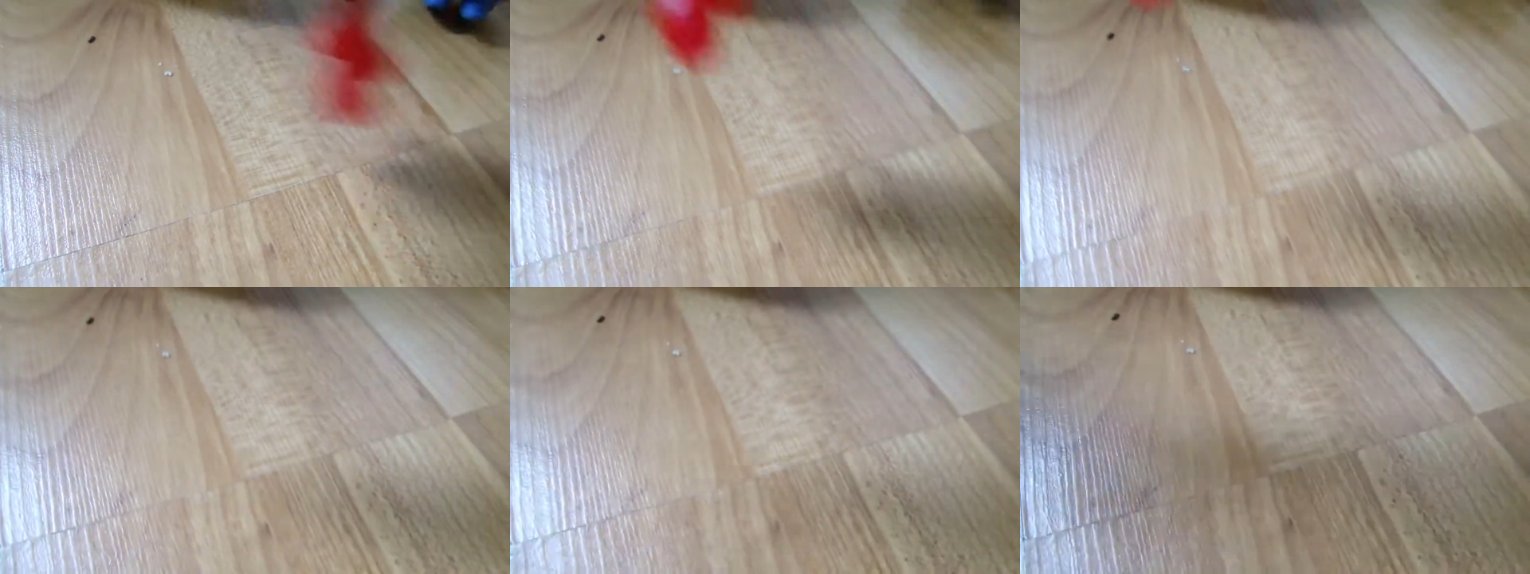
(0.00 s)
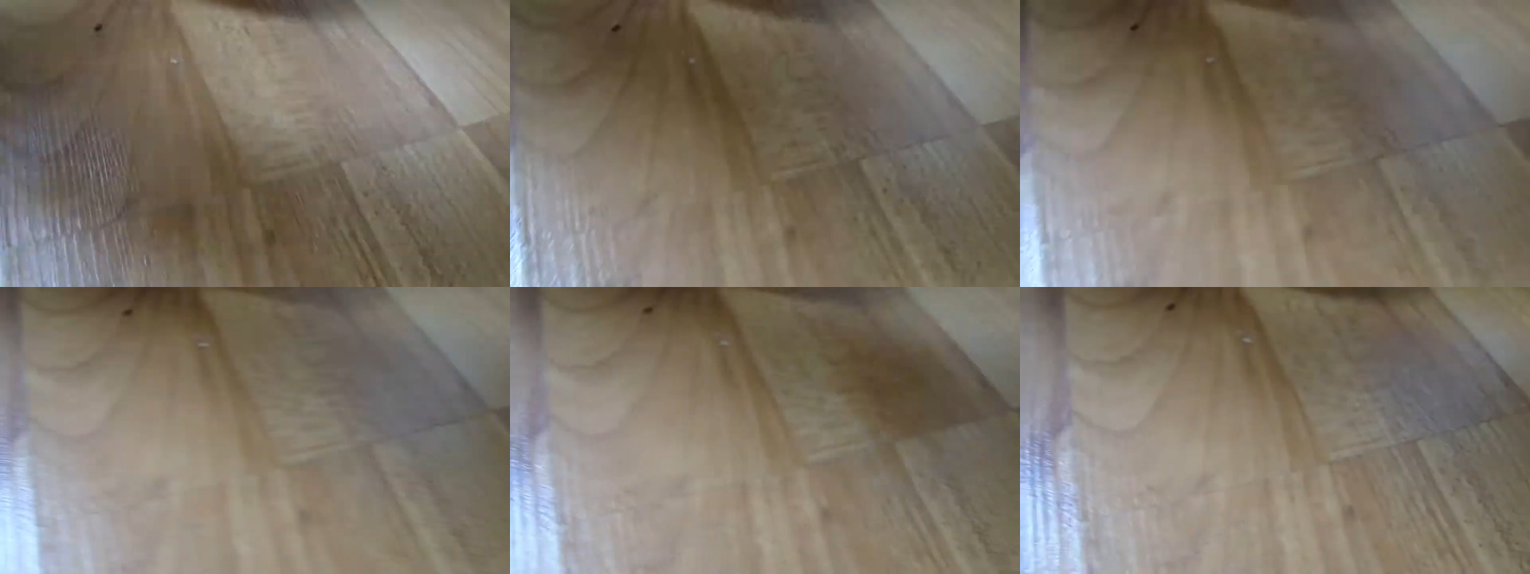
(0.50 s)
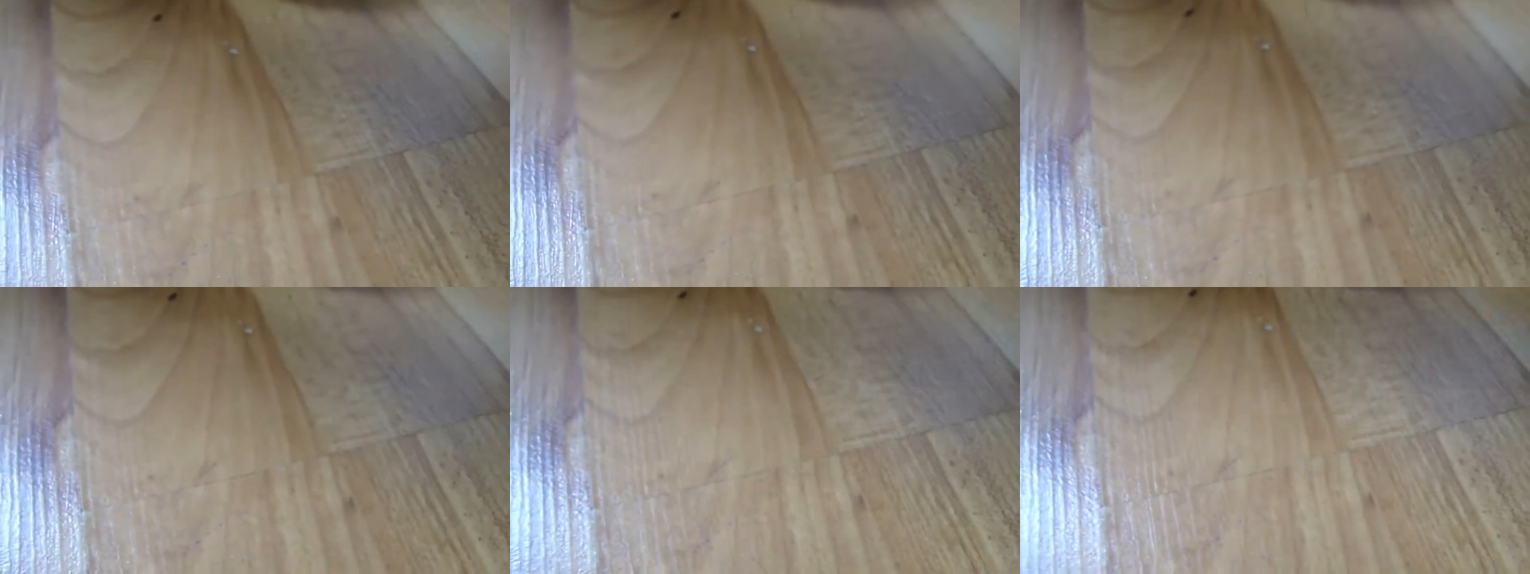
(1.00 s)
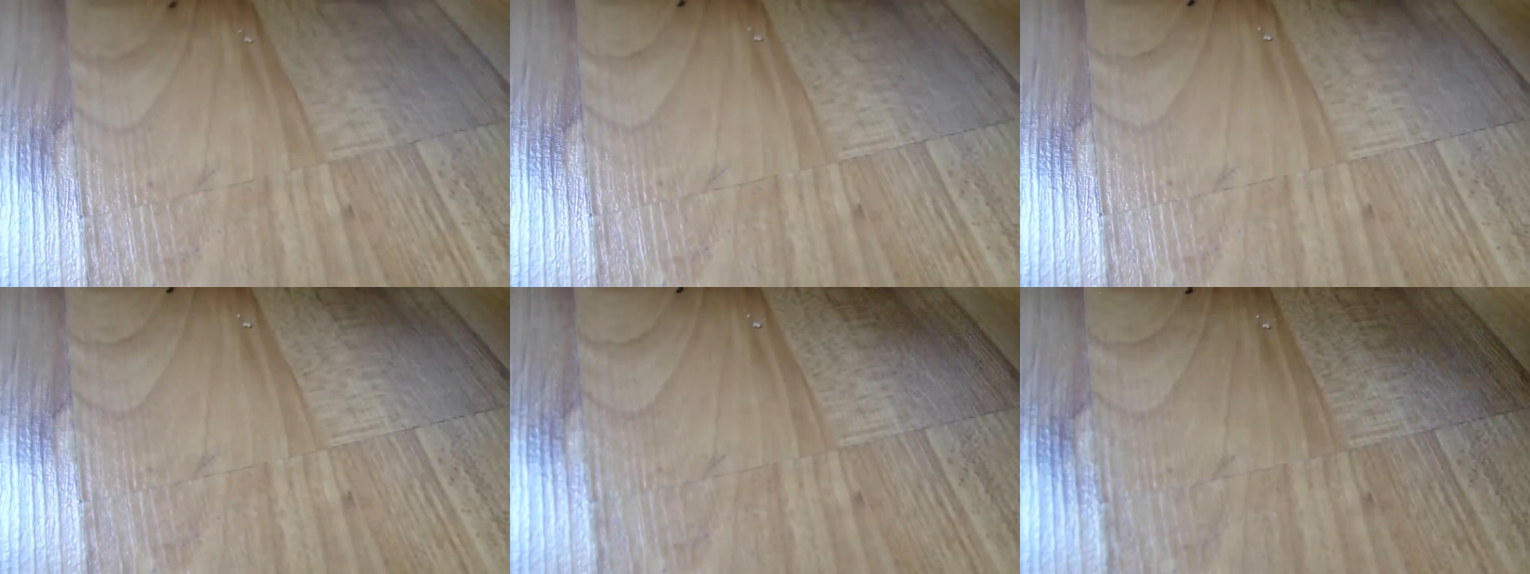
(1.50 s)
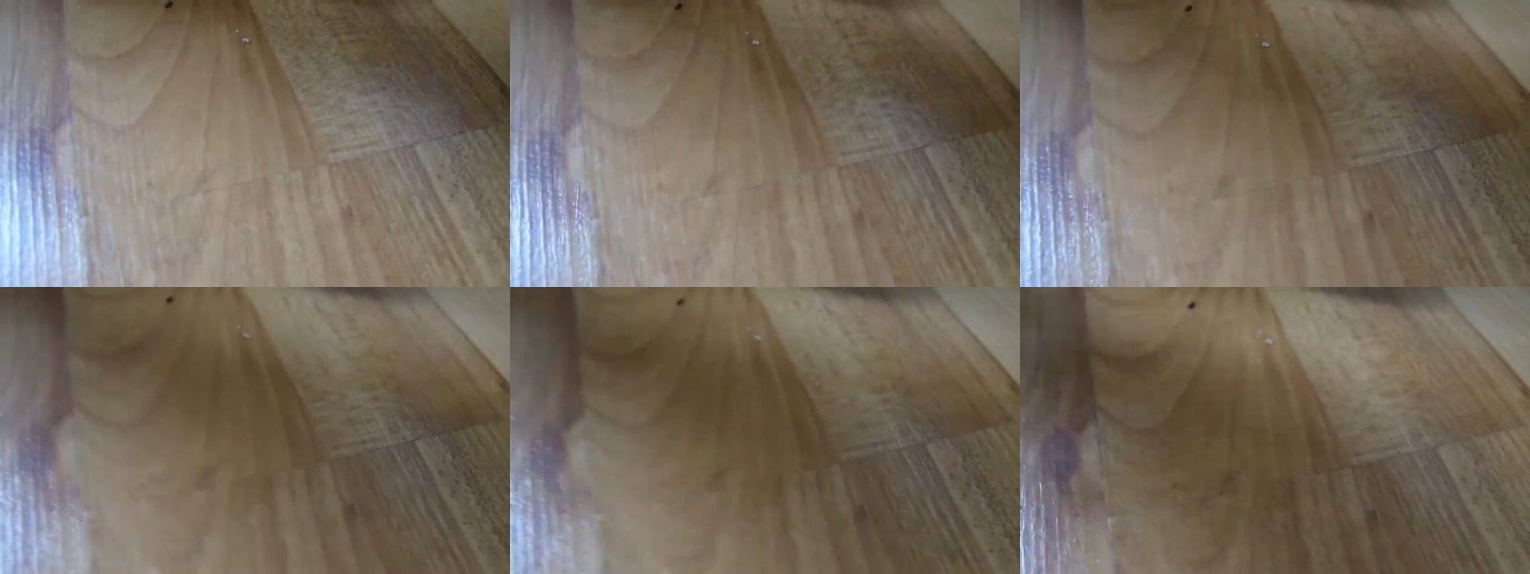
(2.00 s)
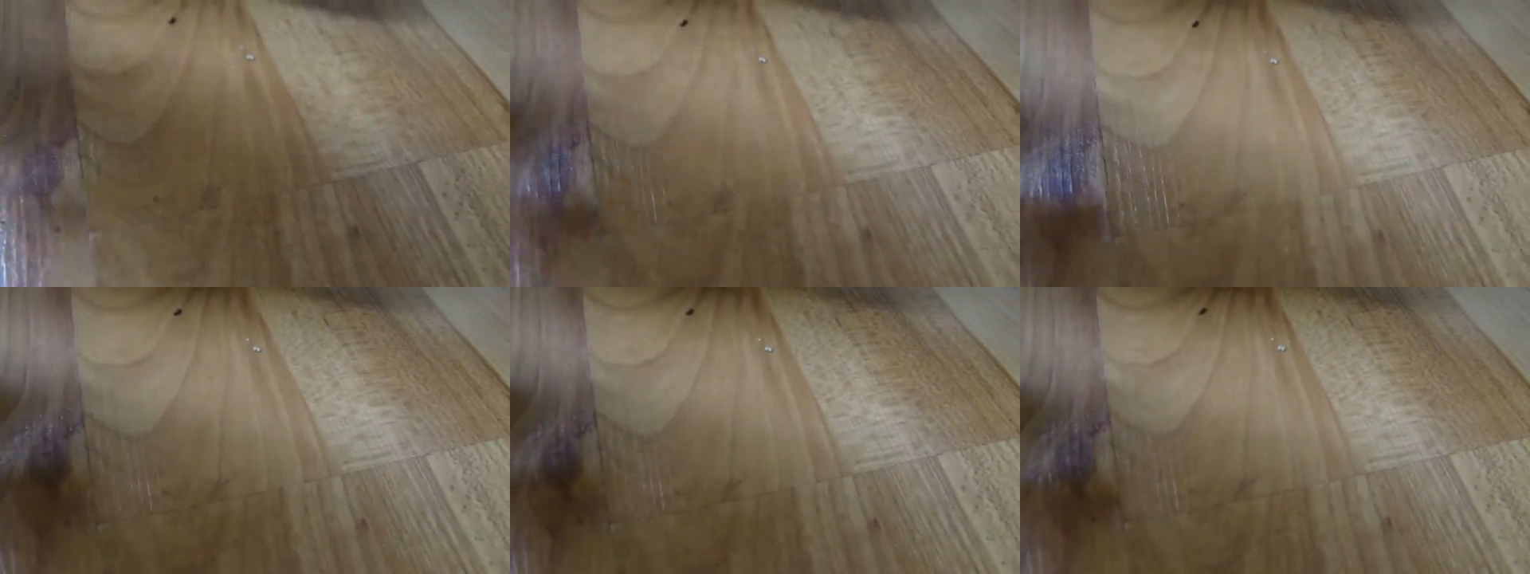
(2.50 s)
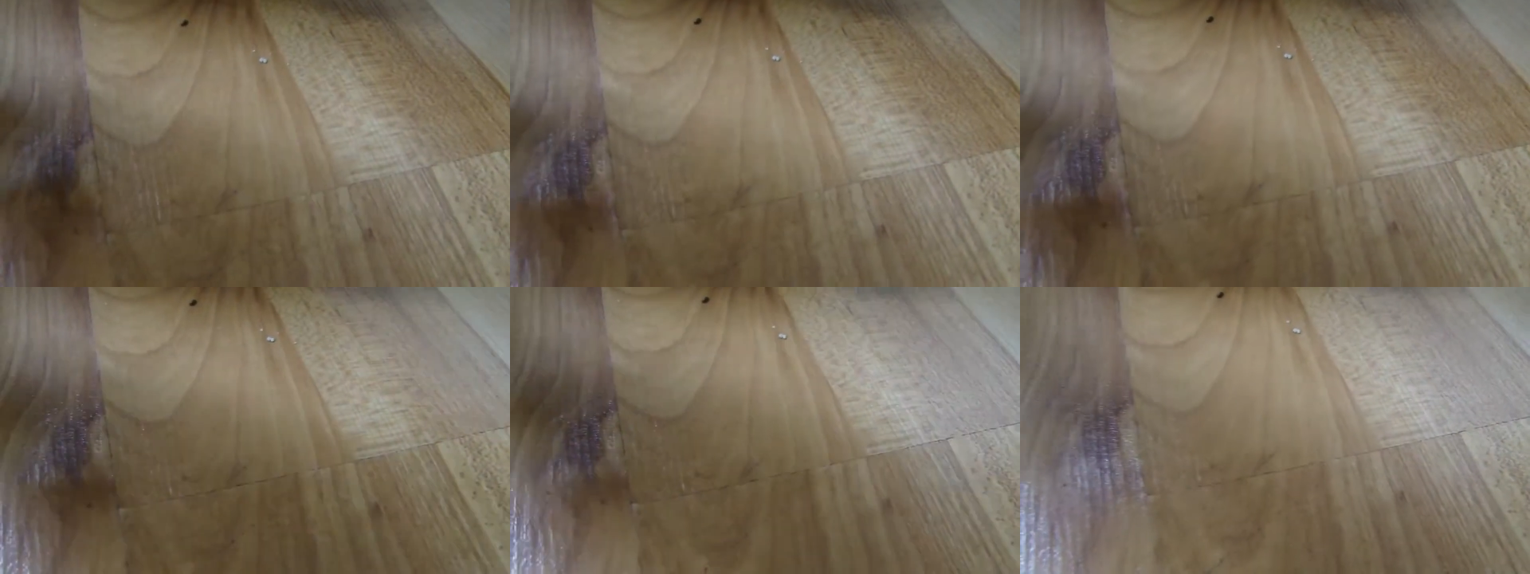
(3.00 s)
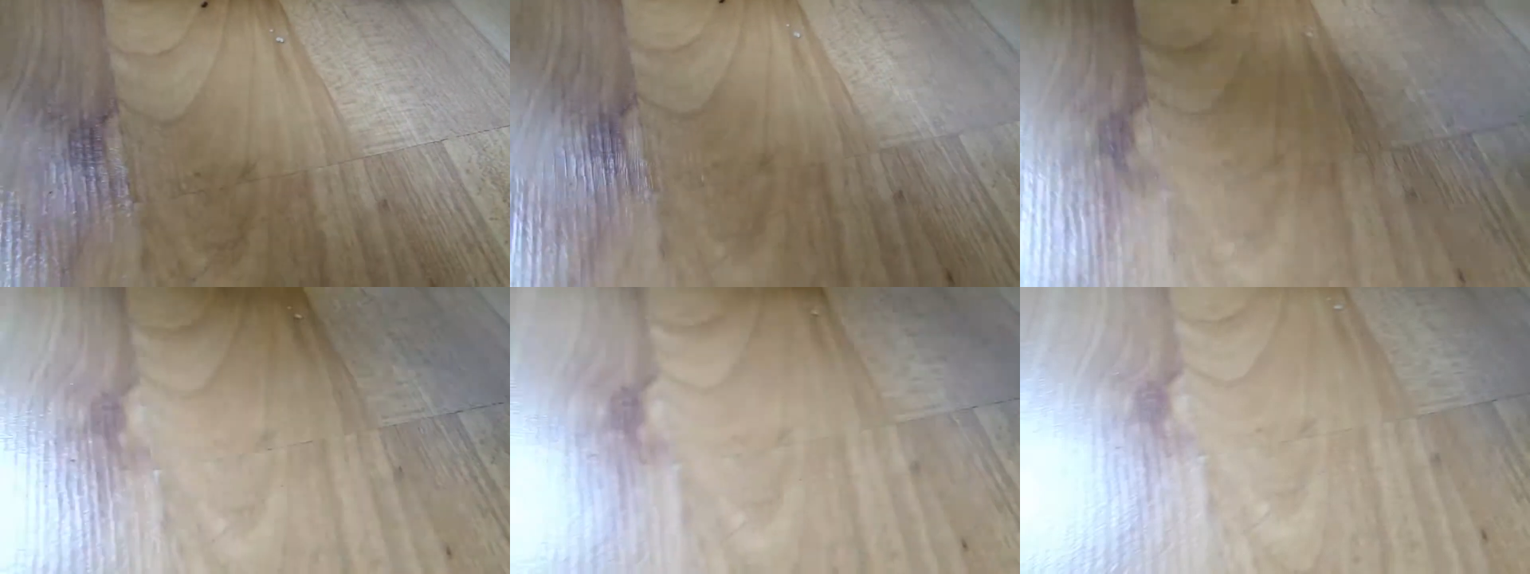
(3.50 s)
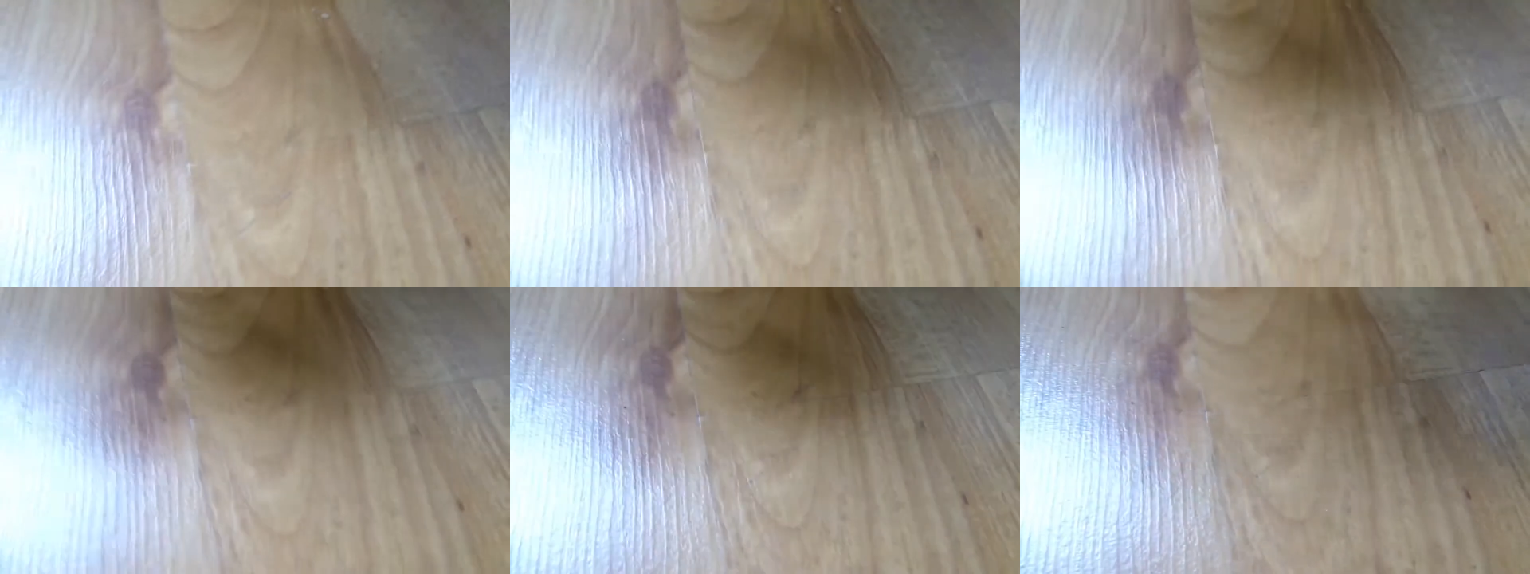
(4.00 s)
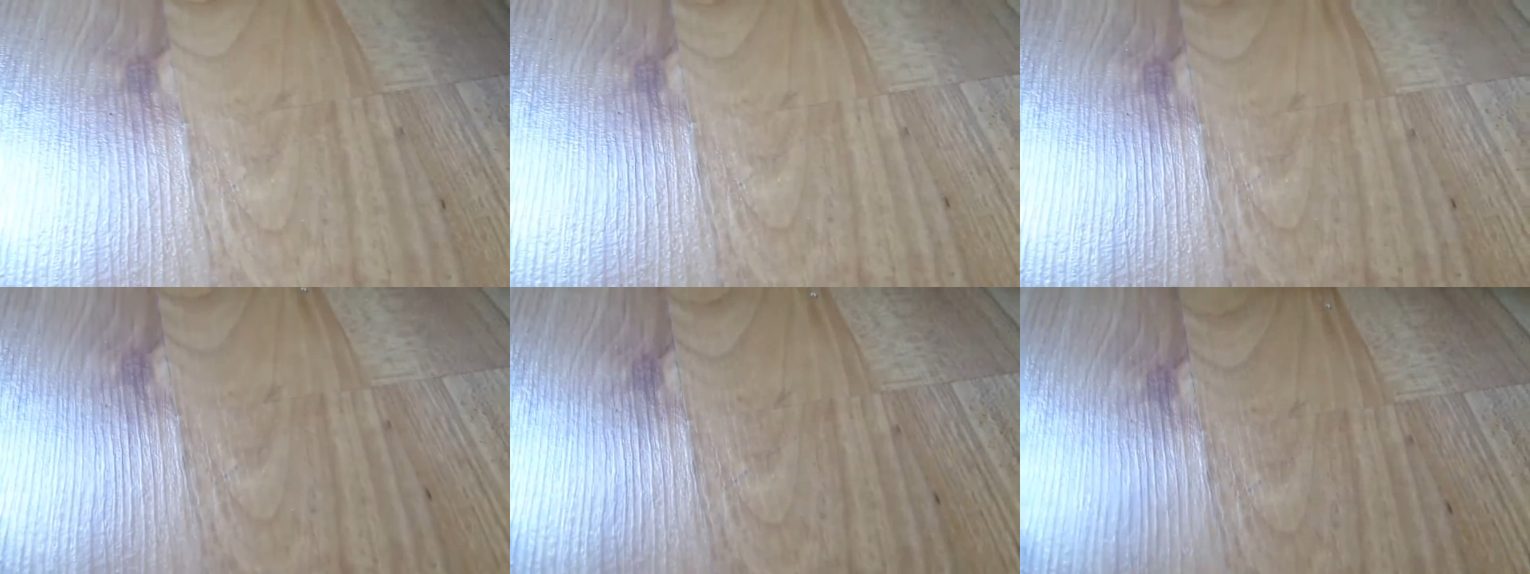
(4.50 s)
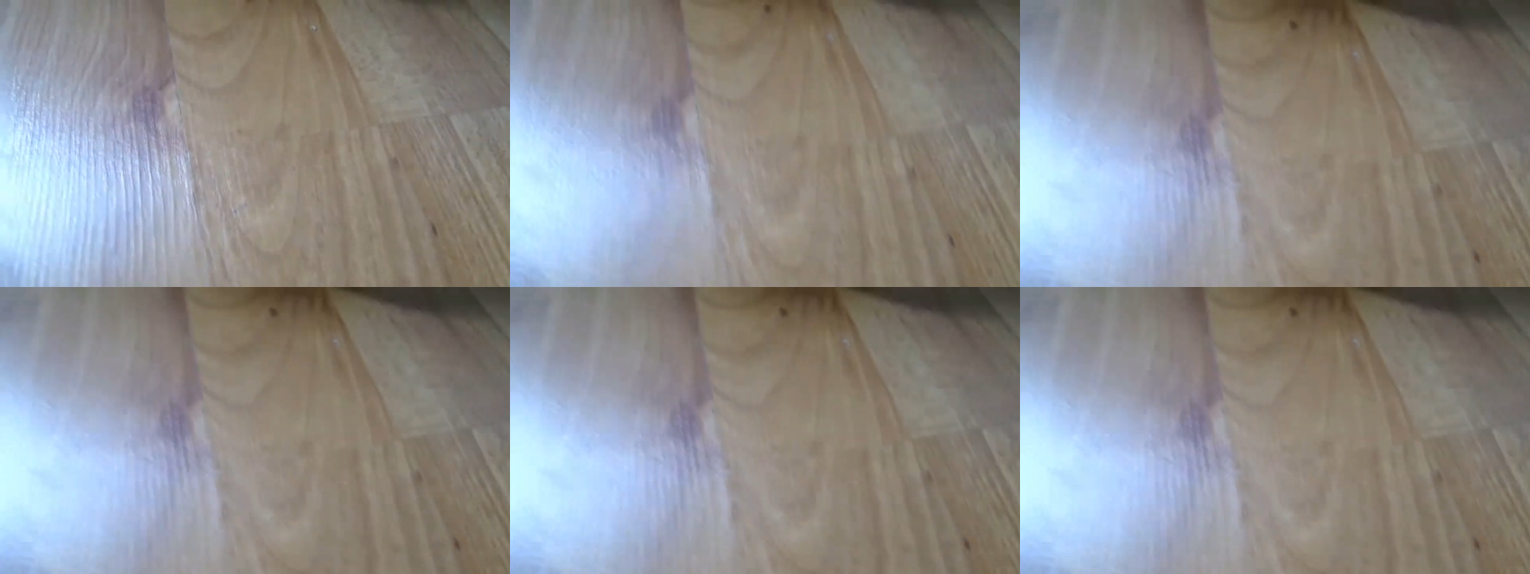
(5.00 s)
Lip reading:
[unreadable: no face in view]